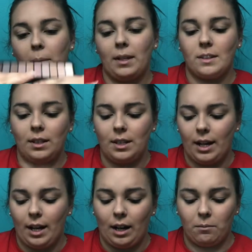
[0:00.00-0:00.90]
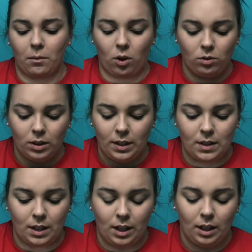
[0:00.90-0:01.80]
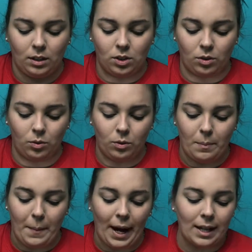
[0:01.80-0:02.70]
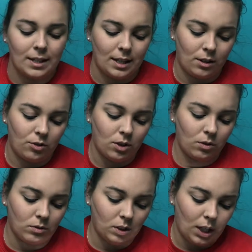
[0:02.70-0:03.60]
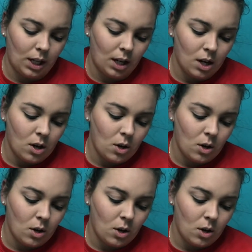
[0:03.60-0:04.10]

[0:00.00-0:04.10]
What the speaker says: basically today I'm only sticking to the mattes, and there's only